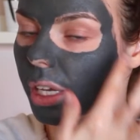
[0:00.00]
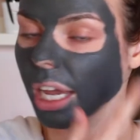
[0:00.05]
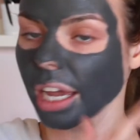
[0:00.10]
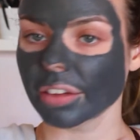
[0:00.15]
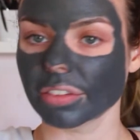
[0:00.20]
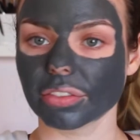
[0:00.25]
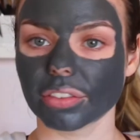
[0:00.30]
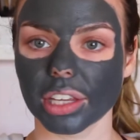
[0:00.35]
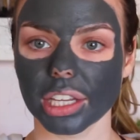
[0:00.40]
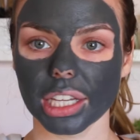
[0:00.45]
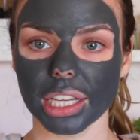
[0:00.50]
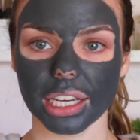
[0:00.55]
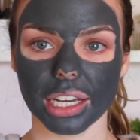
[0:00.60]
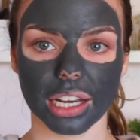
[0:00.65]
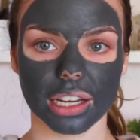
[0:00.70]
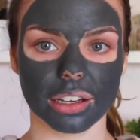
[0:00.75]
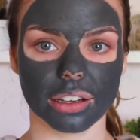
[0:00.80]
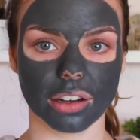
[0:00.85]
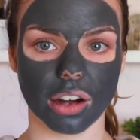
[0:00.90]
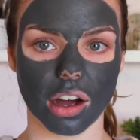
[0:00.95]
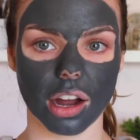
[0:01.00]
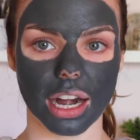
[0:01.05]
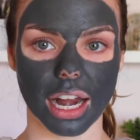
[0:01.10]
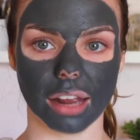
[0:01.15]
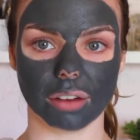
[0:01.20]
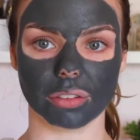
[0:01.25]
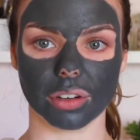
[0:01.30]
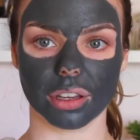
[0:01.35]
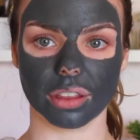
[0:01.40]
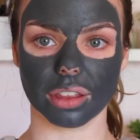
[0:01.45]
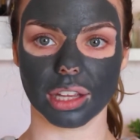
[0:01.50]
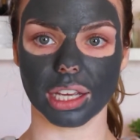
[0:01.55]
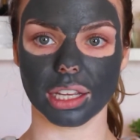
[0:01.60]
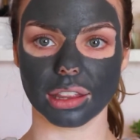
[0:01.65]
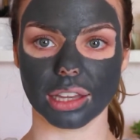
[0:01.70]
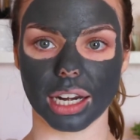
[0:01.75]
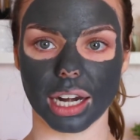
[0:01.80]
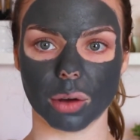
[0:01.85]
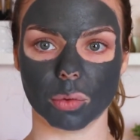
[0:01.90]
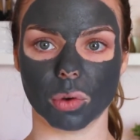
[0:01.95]
I feel like I got everything
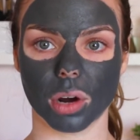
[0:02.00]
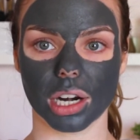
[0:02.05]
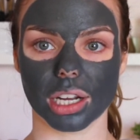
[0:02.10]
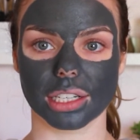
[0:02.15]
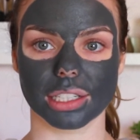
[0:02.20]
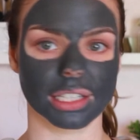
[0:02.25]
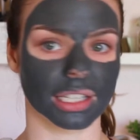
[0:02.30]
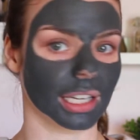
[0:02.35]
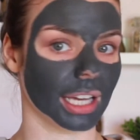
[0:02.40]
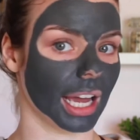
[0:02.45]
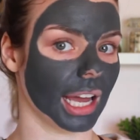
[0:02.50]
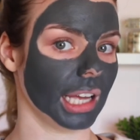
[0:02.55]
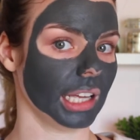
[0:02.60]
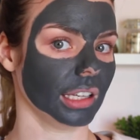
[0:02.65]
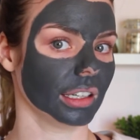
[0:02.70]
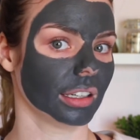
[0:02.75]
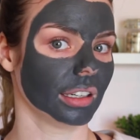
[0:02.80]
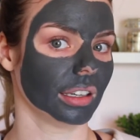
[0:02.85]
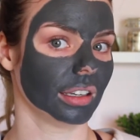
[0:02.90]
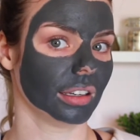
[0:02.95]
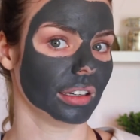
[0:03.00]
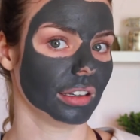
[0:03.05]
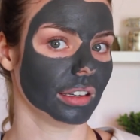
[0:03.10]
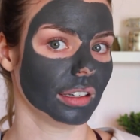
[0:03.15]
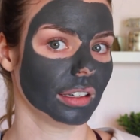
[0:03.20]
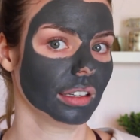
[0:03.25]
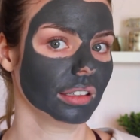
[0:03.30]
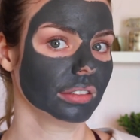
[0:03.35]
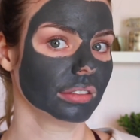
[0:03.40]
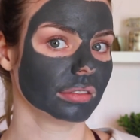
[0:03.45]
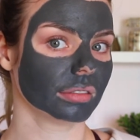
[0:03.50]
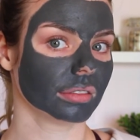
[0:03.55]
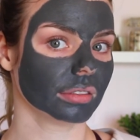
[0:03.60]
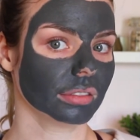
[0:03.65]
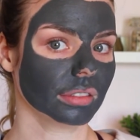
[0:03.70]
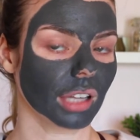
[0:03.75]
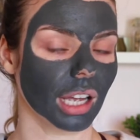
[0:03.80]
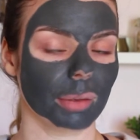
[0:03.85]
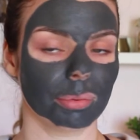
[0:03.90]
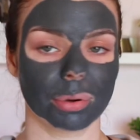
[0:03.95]
that I wanted to get.
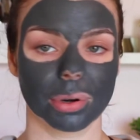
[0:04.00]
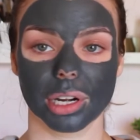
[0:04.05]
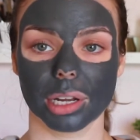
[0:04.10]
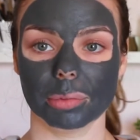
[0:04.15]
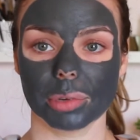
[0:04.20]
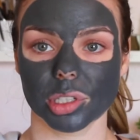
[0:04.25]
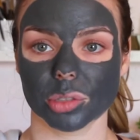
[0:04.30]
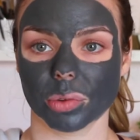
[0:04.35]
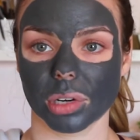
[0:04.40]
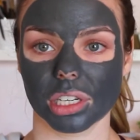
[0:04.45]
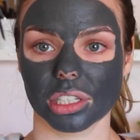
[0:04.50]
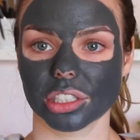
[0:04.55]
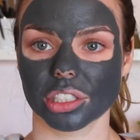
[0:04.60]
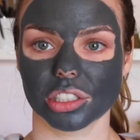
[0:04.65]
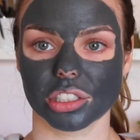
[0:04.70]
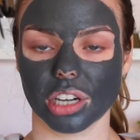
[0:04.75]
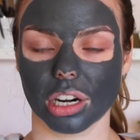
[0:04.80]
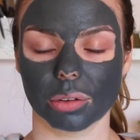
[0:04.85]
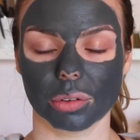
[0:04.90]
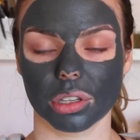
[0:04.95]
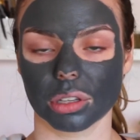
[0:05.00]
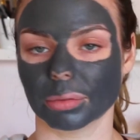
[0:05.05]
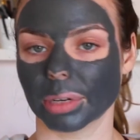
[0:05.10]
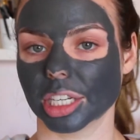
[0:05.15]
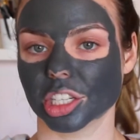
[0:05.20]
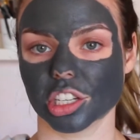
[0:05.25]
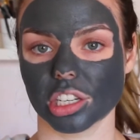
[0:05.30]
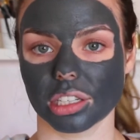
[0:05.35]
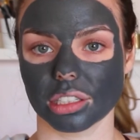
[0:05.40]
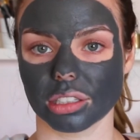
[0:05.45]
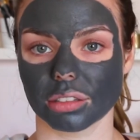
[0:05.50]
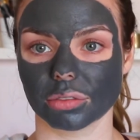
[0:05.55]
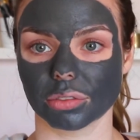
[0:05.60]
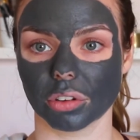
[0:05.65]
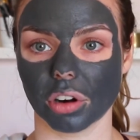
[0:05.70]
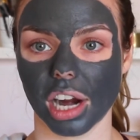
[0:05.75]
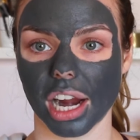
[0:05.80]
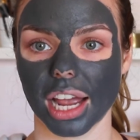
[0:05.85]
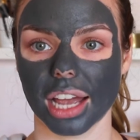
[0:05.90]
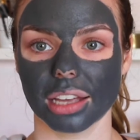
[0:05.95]
I pretty much wanted to start with my cheeks and
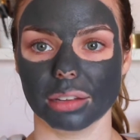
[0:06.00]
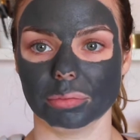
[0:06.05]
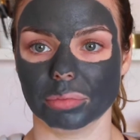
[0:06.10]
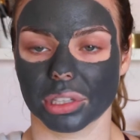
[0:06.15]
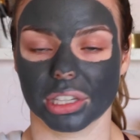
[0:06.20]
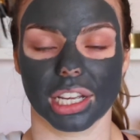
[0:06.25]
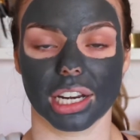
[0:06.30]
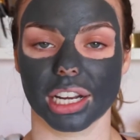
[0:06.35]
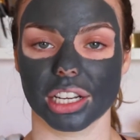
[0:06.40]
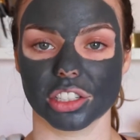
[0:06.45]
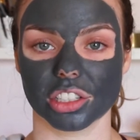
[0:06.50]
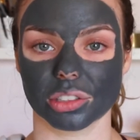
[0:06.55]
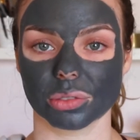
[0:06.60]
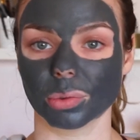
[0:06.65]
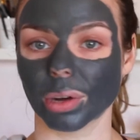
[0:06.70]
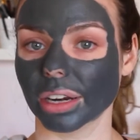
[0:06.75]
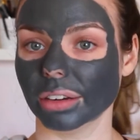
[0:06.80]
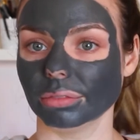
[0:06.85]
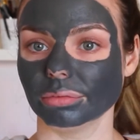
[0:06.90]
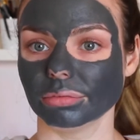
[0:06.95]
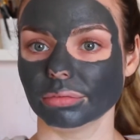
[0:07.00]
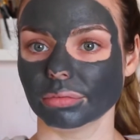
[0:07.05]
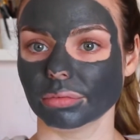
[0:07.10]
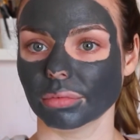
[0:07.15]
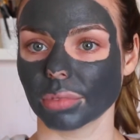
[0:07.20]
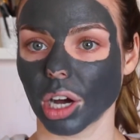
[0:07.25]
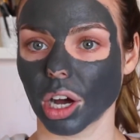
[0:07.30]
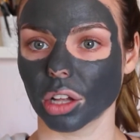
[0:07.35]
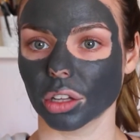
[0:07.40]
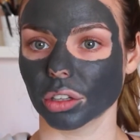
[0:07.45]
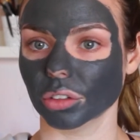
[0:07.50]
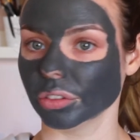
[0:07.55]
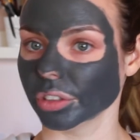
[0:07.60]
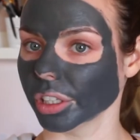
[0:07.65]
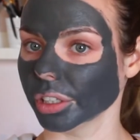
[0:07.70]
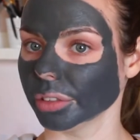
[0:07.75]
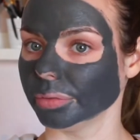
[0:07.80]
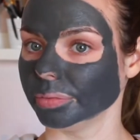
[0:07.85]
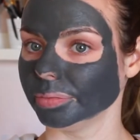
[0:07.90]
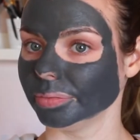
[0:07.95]
forehead, but then I just went all
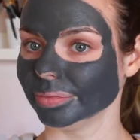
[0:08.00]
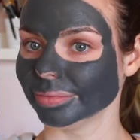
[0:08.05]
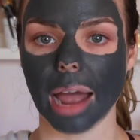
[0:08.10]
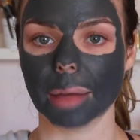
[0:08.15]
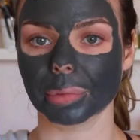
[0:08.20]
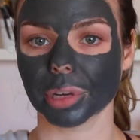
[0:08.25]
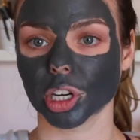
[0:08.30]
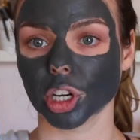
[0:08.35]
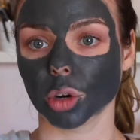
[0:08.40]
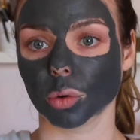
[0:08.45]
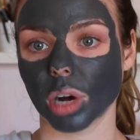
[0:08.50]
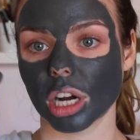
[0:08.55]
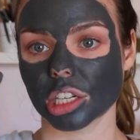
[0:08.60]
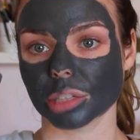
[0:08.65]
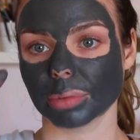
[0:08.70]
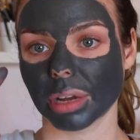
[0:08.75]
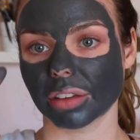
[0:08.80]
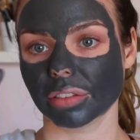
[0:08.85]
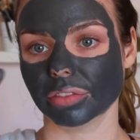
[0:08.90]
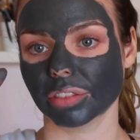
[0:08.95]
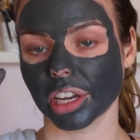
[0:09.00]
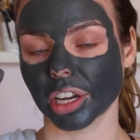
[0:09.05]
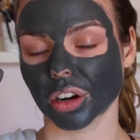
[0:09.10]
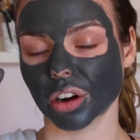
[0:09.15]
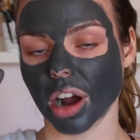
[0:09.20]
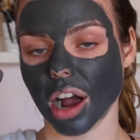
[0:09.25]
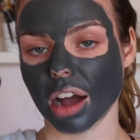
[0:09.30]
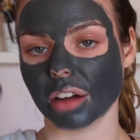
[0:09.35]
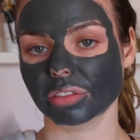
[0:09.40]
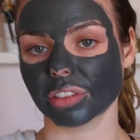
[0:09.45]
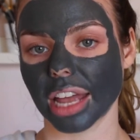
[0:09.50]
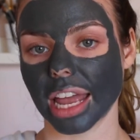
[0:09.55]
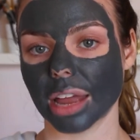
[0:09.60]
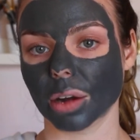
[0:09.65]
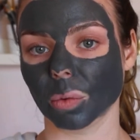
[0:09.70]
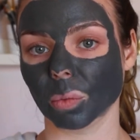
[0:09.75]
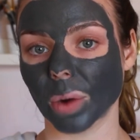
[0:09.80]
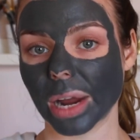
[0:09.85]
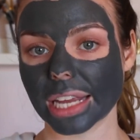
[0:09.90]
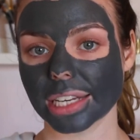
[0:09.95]
over. I'm gonna go wash my finger off
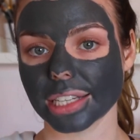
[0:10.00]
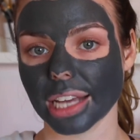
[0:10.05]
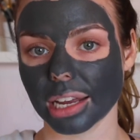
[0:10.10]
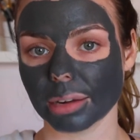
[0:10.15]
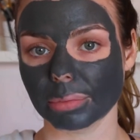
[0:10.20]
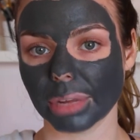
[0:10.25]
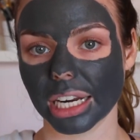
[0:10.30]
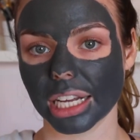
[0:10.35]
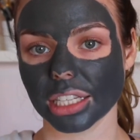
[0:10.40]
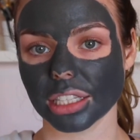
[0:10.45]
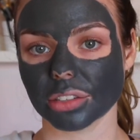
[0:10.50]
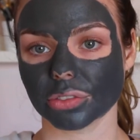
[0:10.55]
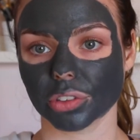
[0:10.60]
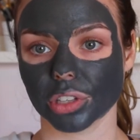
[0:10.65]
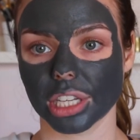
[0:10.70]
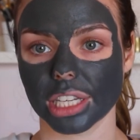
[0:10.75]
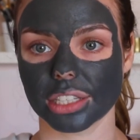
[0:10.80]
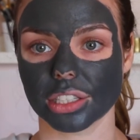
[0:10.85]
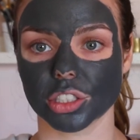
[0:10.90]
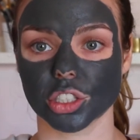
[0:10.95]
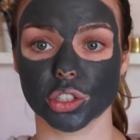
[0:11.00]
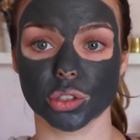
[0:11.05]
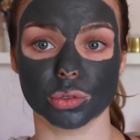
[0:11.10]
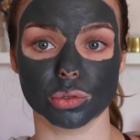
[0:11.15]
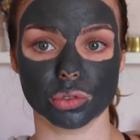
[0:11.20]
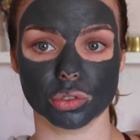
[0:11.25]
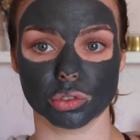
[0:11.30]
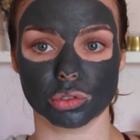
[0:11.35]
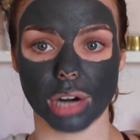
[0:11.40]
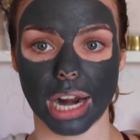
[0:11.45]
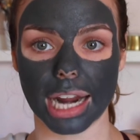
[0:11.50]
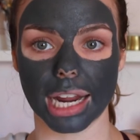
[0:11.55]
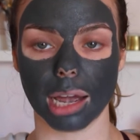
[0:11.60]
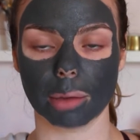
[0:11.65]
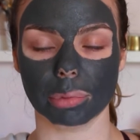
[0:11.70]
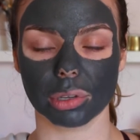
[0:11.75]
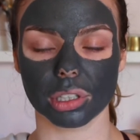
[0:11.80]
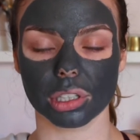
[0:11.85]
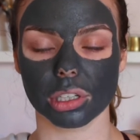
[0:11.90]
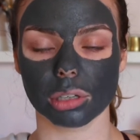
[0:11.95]
and wait 10 minutes for this to dry
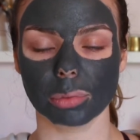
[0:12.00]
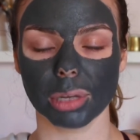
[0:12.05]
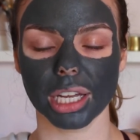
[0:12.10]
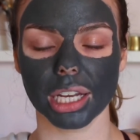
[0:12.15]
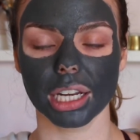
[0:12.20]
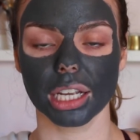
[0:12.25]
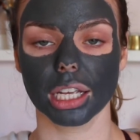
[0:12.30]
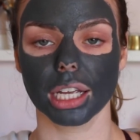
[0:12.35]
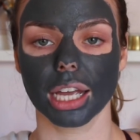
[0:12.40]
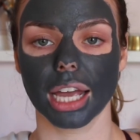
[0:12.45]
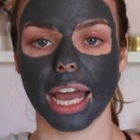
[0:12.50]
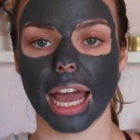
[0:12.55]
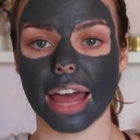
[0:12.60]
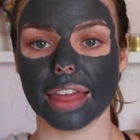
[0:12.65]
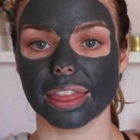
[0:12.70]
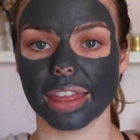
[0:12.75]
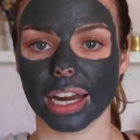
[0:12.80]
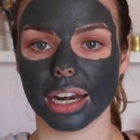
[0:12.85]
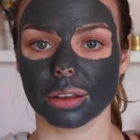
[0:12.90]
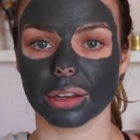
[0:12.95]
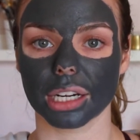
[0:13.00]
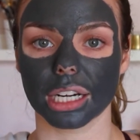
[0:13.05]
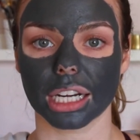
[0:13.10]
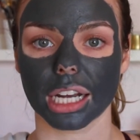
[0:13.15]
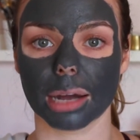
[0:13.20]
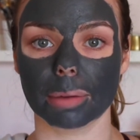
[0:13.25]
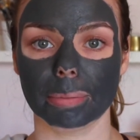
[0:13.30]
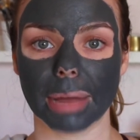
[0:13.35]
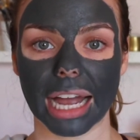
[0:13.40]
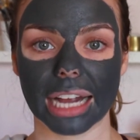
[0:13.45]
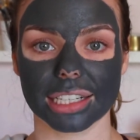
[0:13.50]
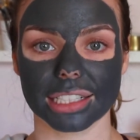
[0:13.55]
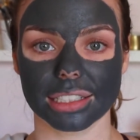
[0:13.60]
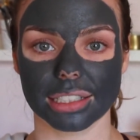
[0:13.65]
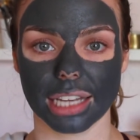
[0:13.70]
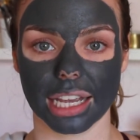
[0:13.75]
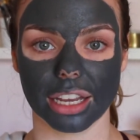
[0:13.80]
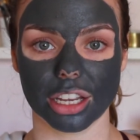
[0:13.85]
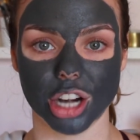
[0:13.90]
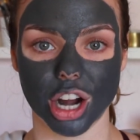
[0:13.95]
up a little bit, and then I'm gonna come back to
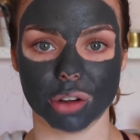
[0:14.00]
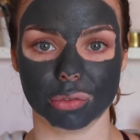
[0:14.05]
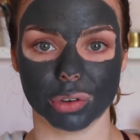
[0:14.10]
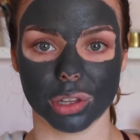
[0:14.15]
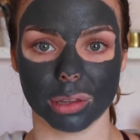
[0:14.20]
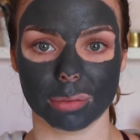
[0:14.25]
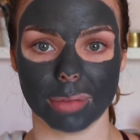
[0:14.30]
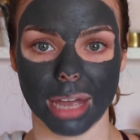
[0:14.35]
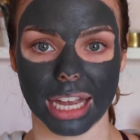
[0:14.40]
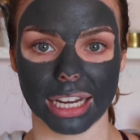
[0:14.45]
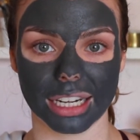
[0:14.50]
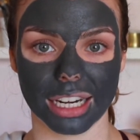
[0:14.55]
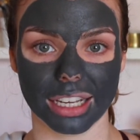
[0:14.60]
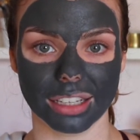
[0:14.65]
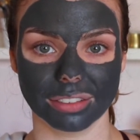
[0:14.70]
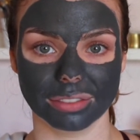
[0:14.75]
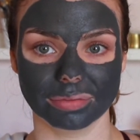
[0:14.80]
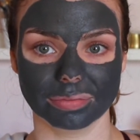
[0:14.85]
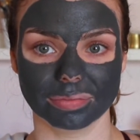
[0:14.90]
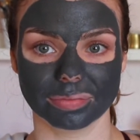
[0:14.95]
take it off with a magnet.